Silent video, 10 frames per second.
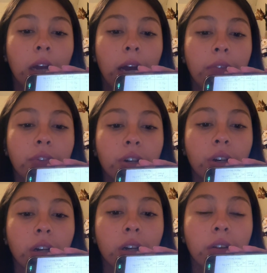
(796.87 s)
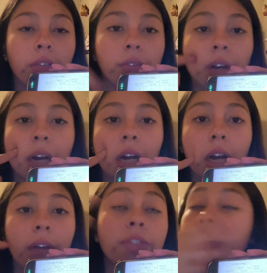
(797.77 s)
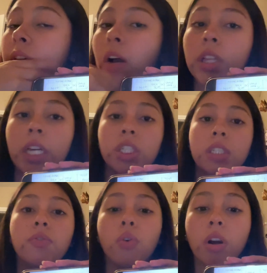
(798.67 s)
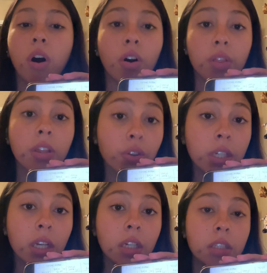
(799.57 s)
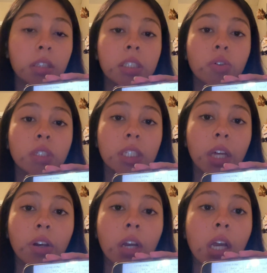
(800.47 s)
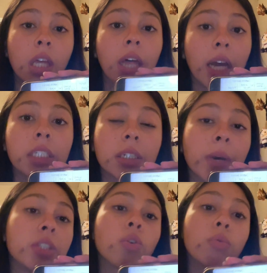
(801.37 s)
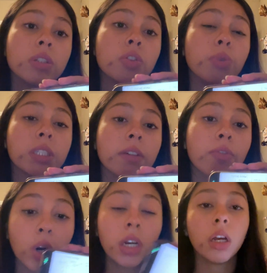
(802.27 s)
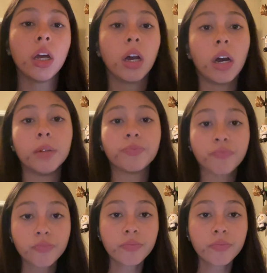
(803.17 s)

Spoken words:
after finding the calculations for all the 3 Z-scores together, the highest combined score was 2.74.